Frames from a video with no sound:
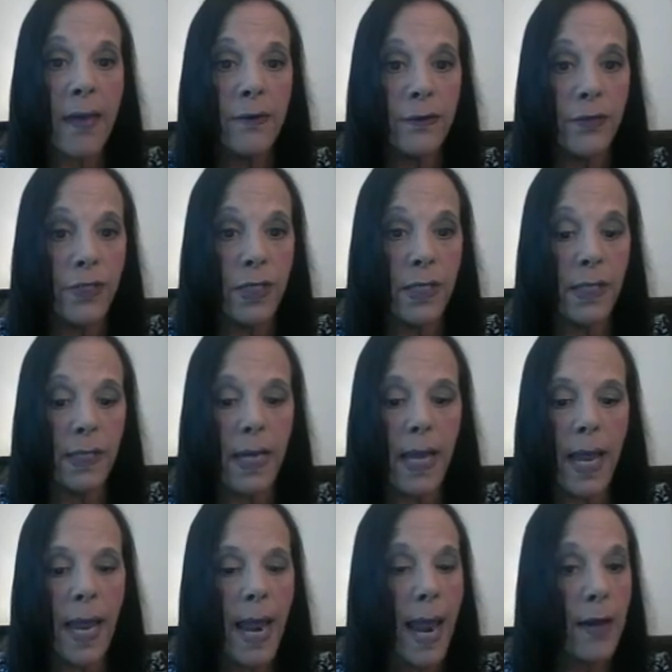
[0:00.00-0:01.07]
energy
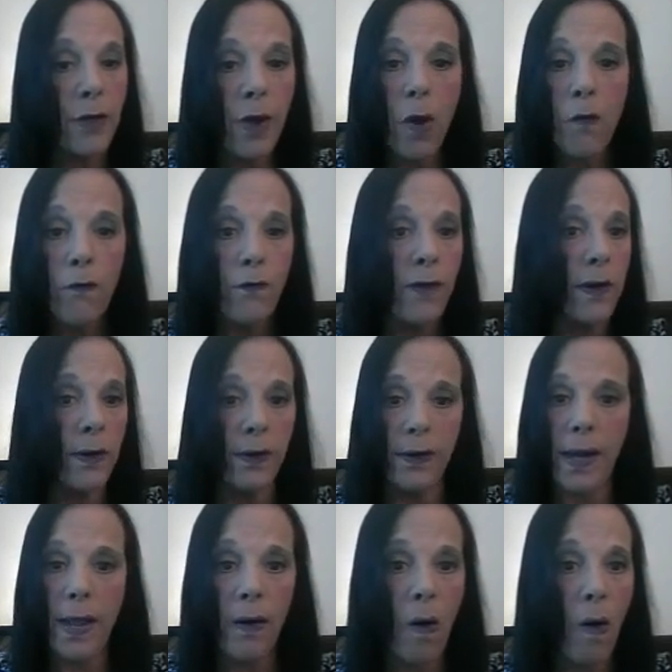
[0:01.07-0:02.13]
and no
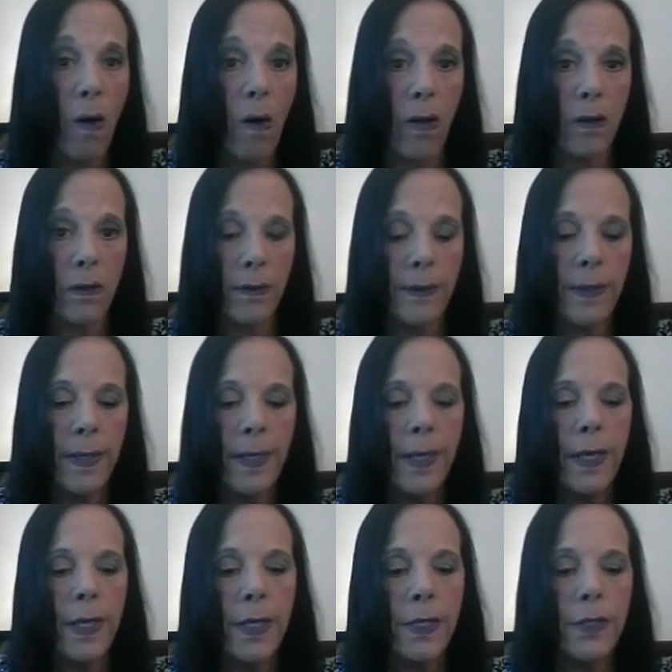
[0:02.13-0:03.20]
fear at all.
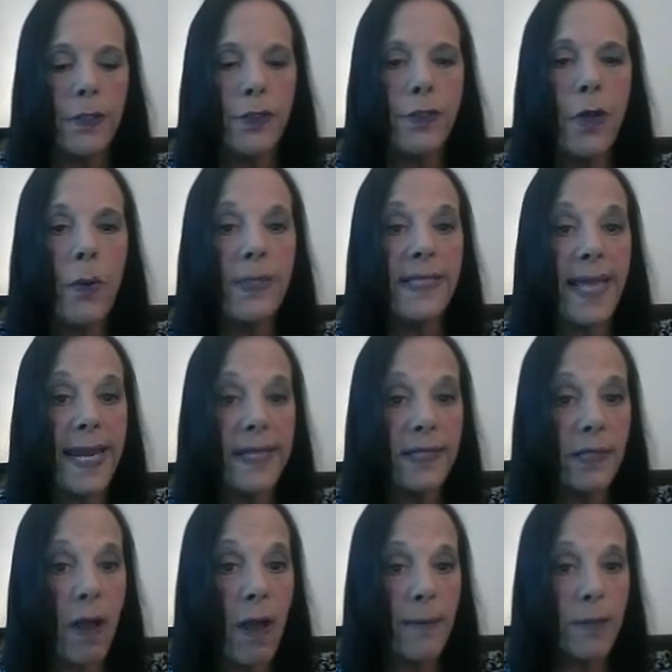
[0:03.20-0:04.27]
So it
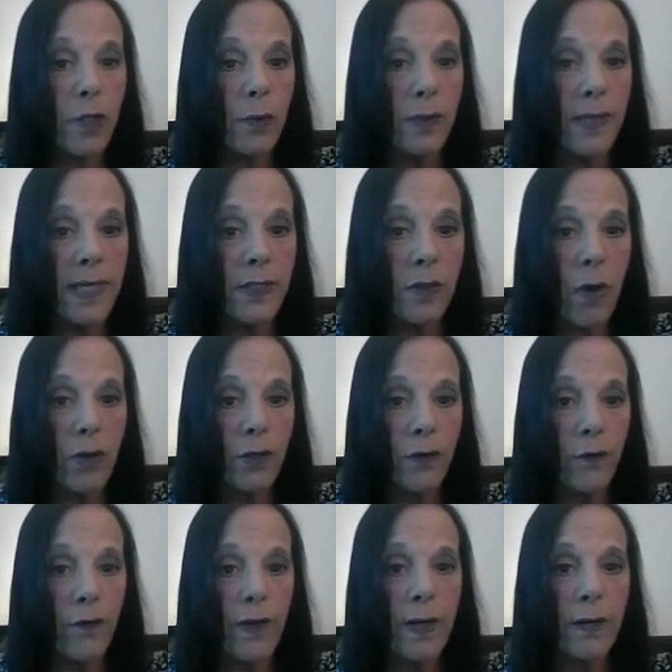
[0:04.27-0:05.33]
takes time to release all
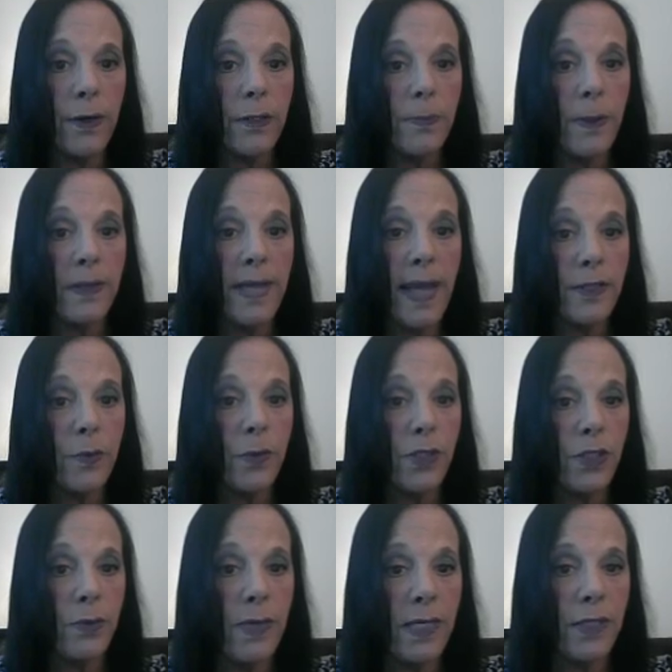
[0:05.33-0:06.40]
your fears, but that's
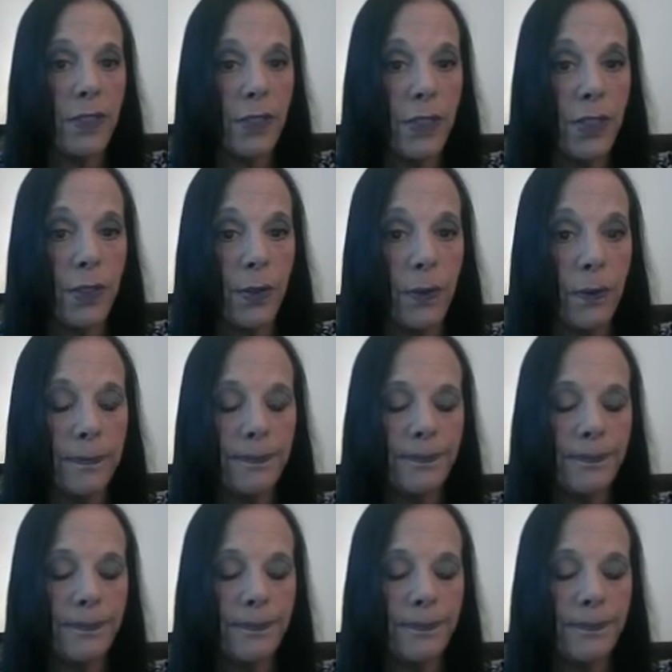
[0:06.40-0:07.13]
what you need to do.